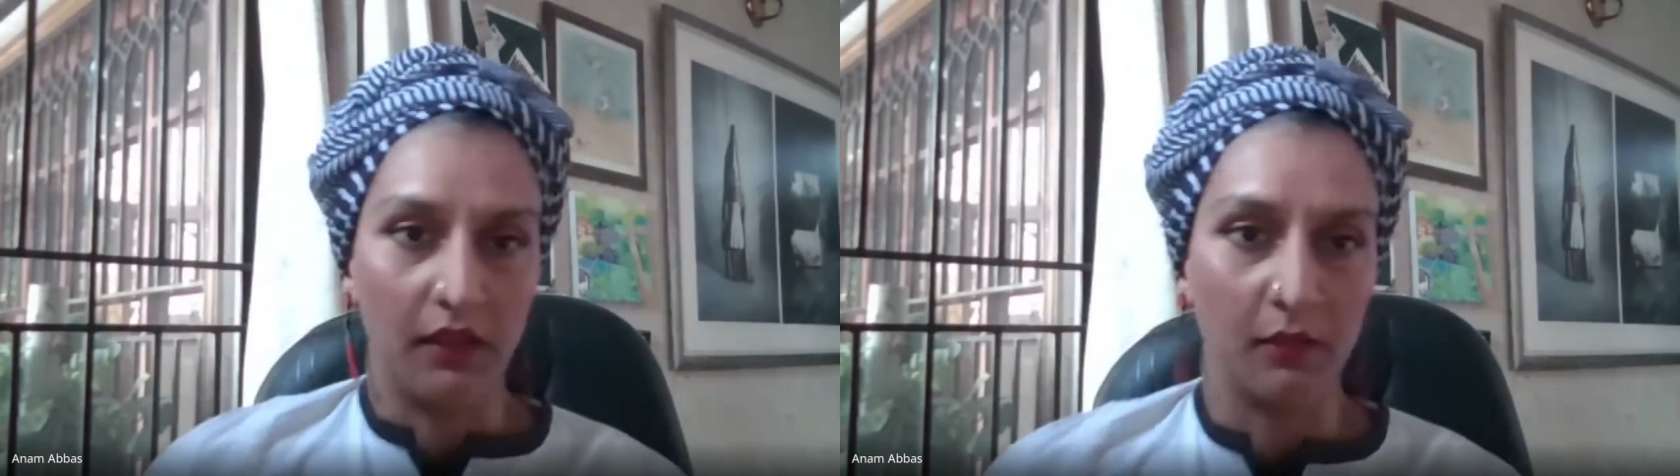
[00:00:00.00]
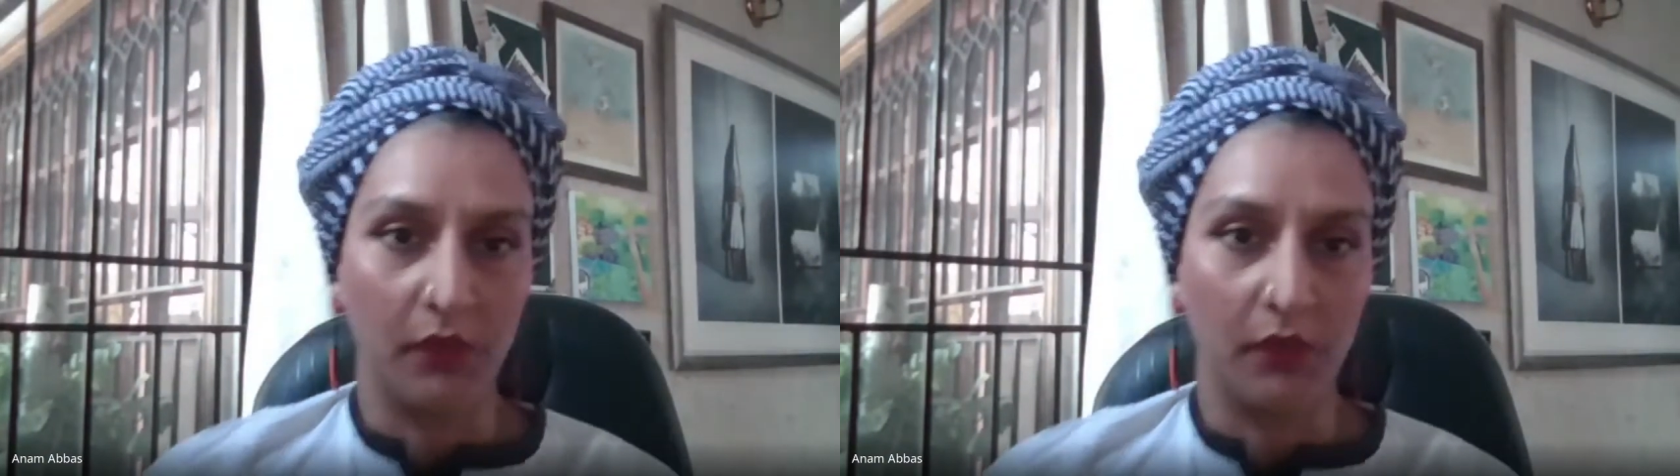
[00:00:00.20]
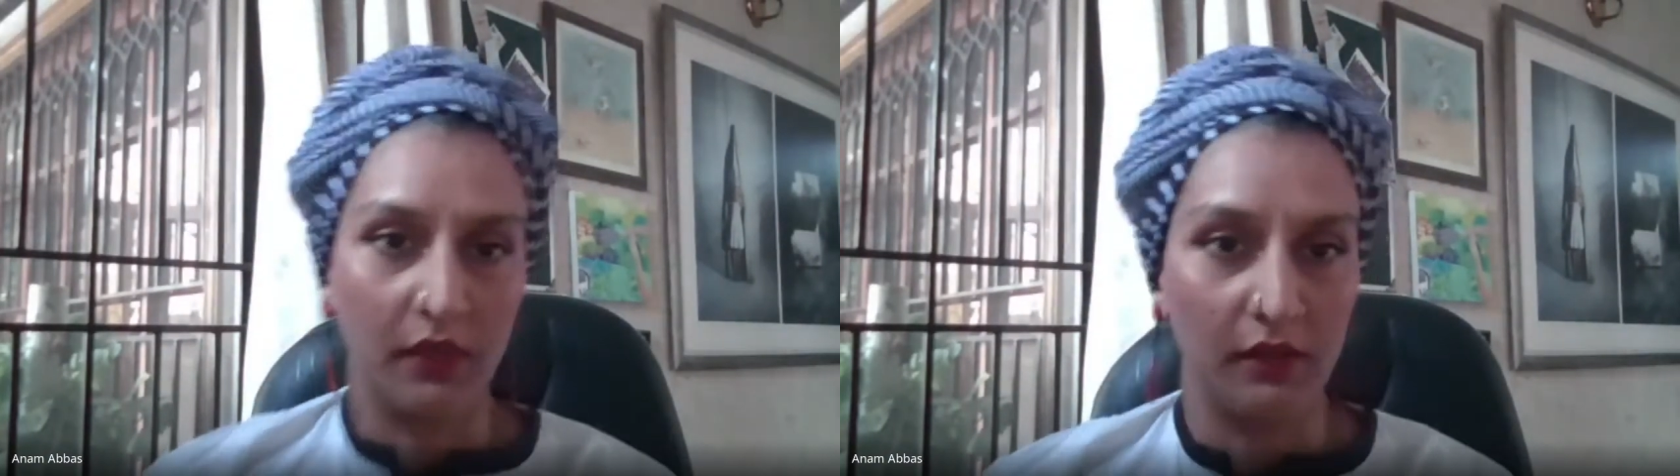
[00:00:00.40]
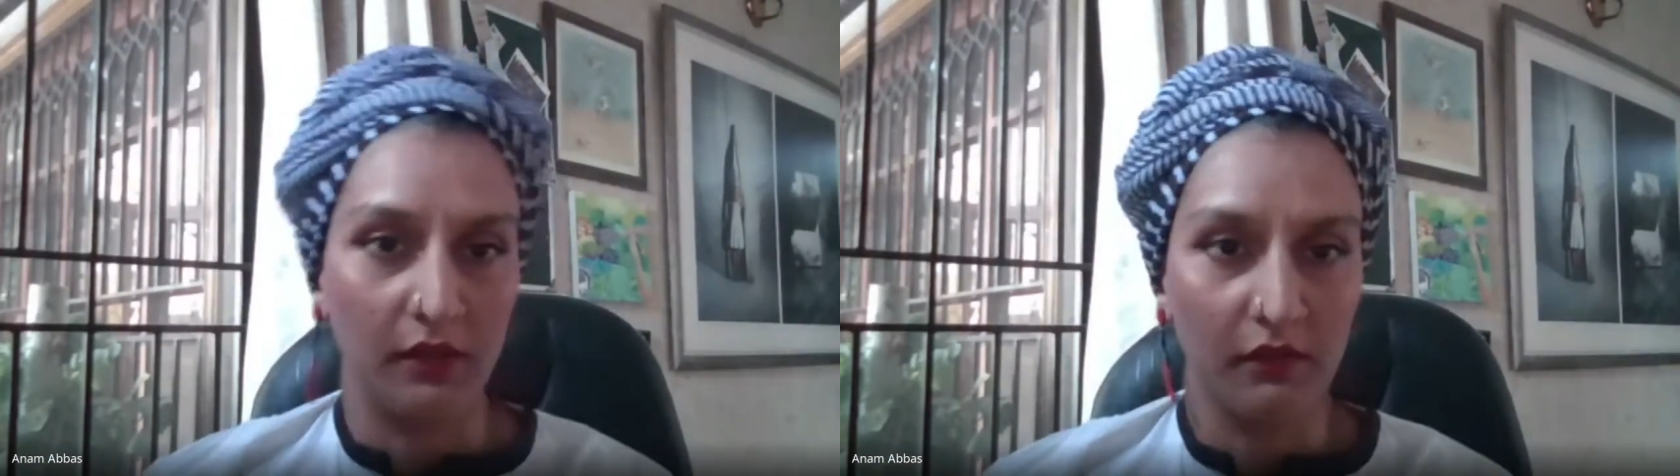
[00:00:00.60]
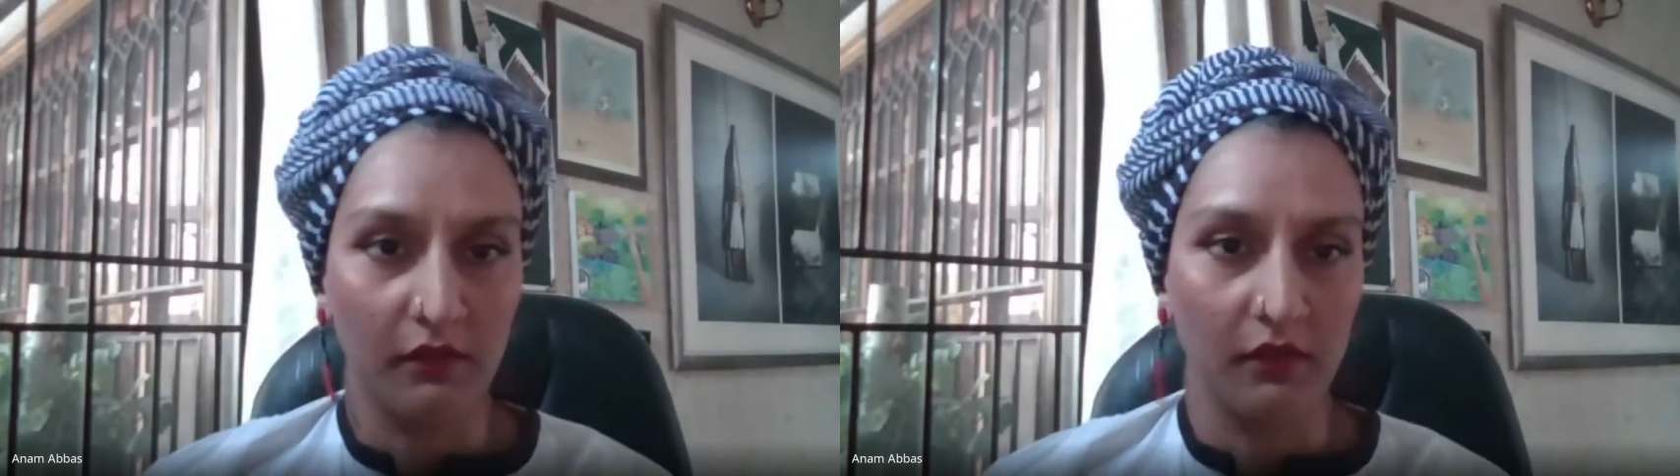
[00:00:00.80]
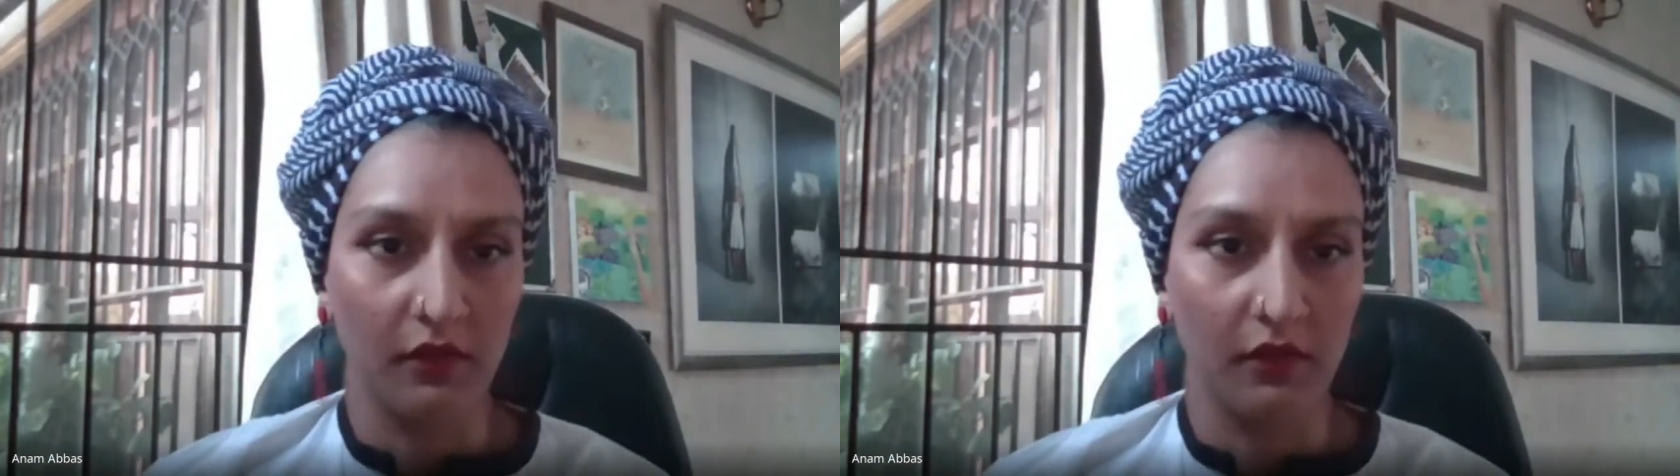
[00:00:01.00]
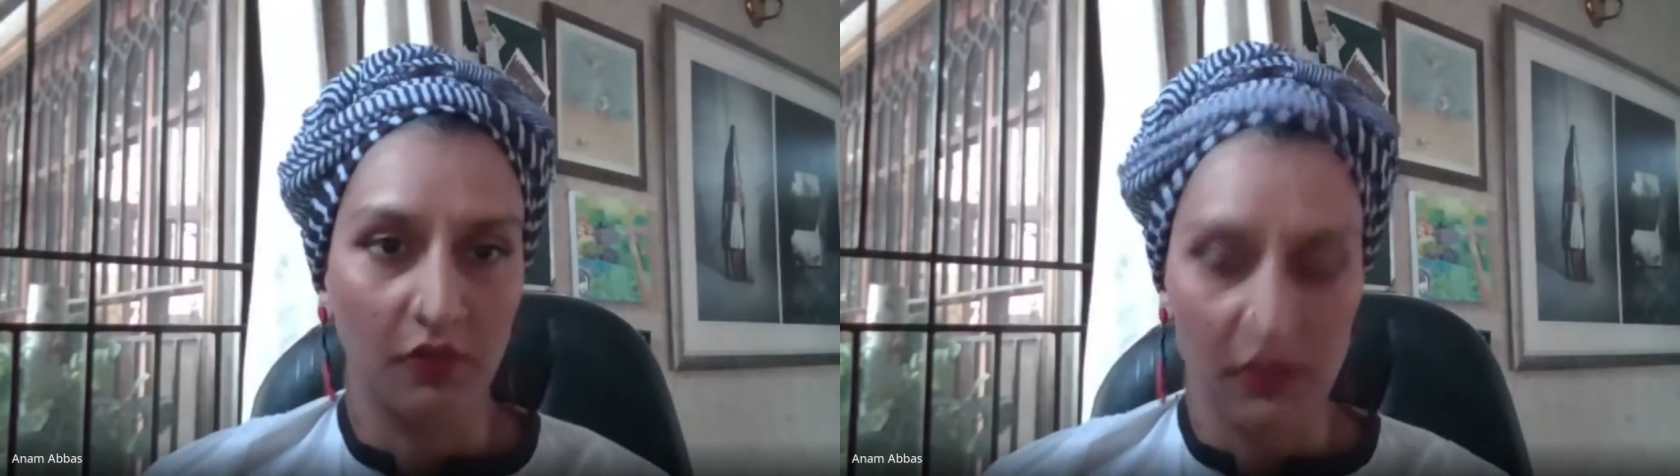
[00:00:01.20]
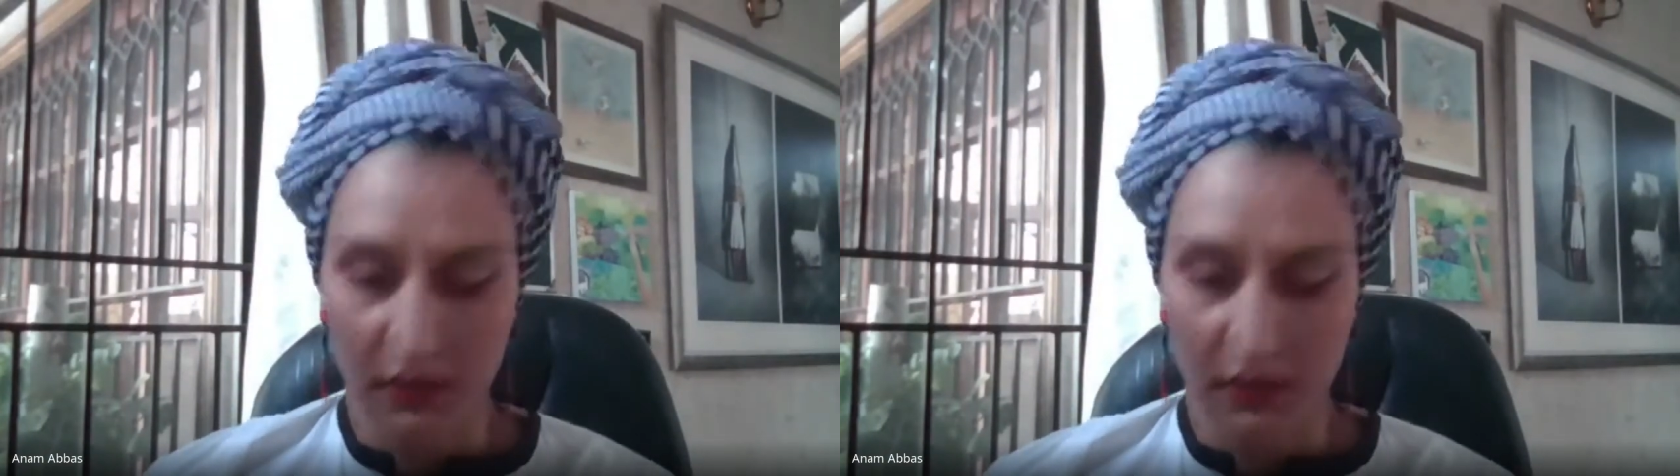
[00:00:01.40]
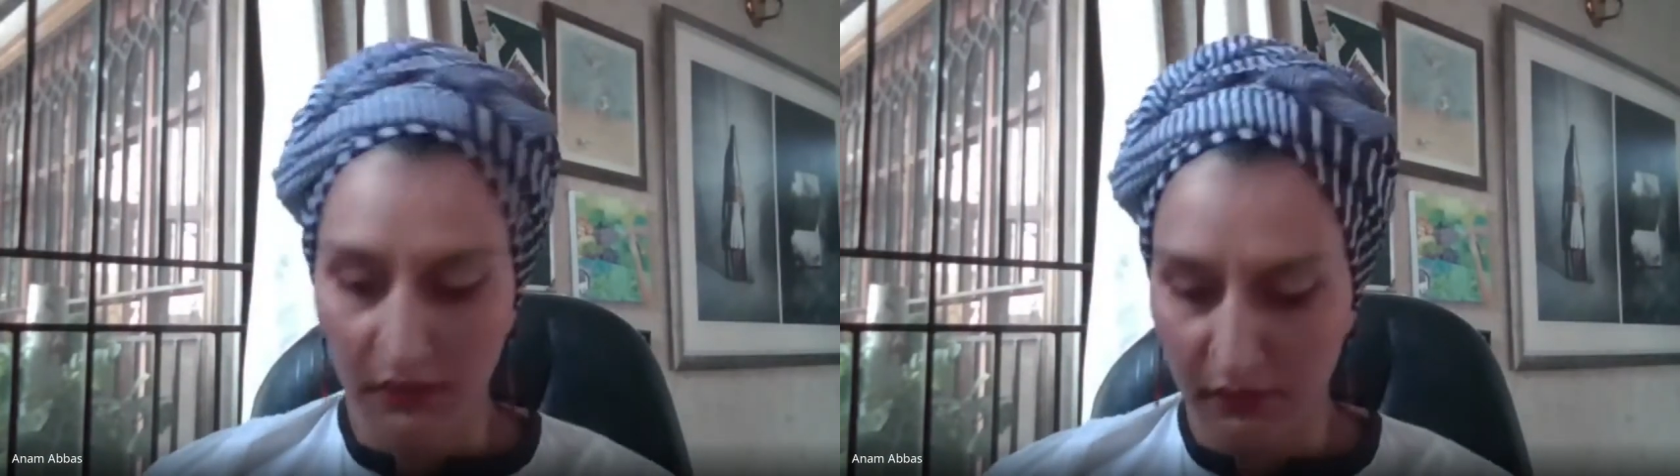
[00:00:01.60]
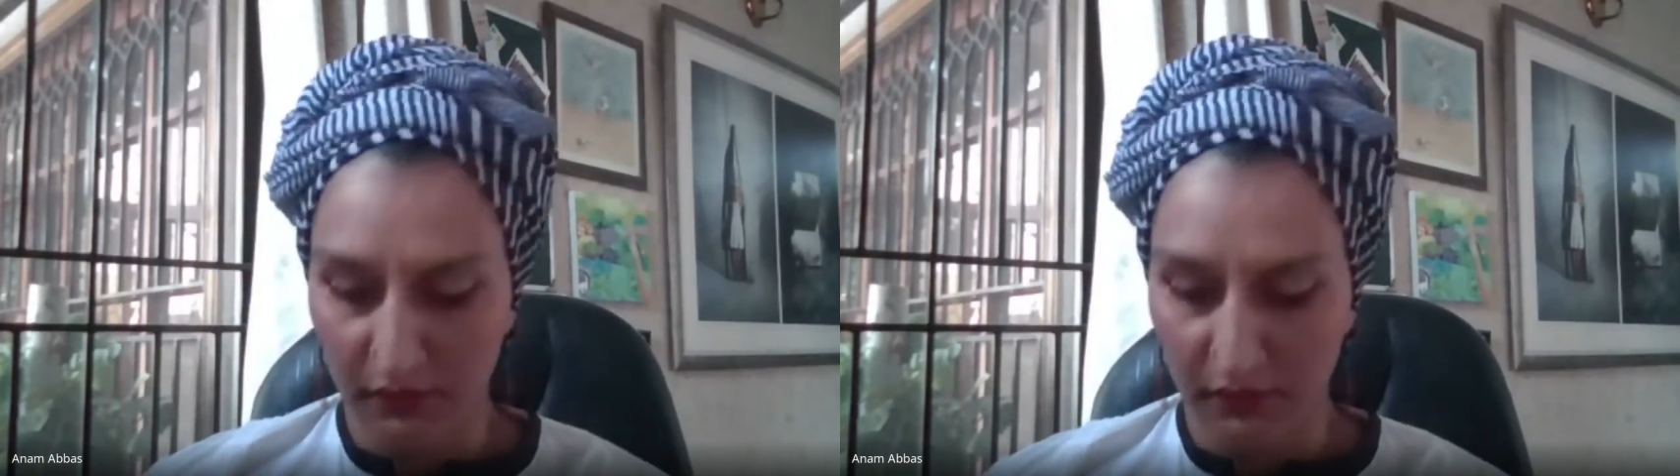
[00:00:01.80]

by increasing